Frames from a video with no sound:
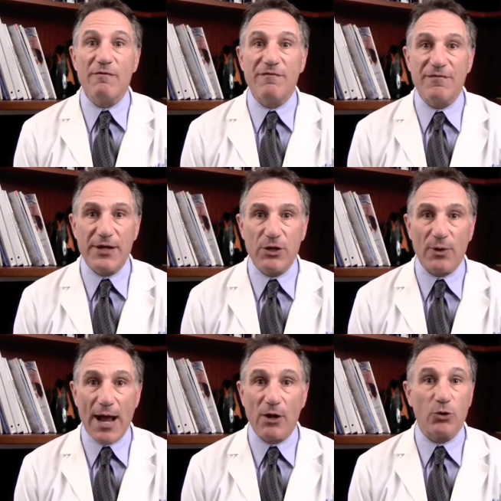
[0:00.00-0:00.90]

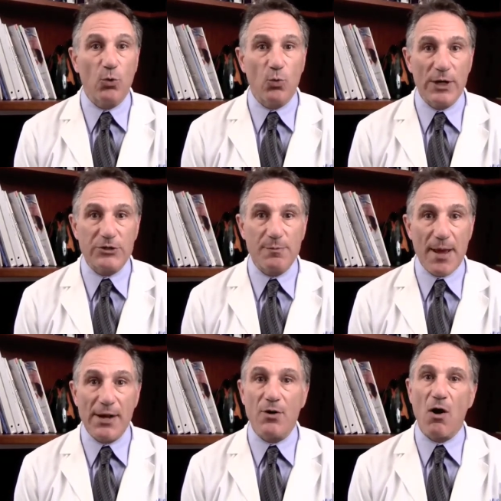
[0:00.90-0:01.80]
figure out which
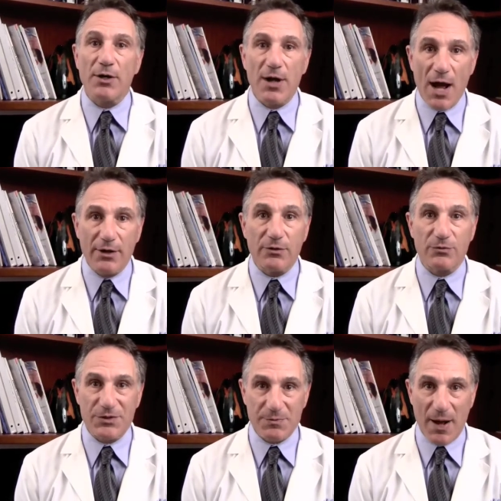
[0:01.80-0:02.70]
men are not
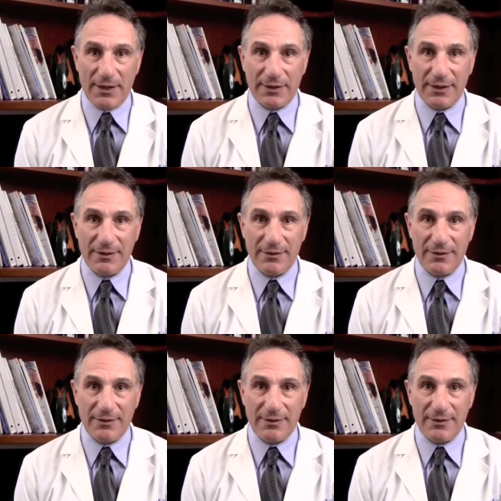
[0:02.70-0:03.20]
responding.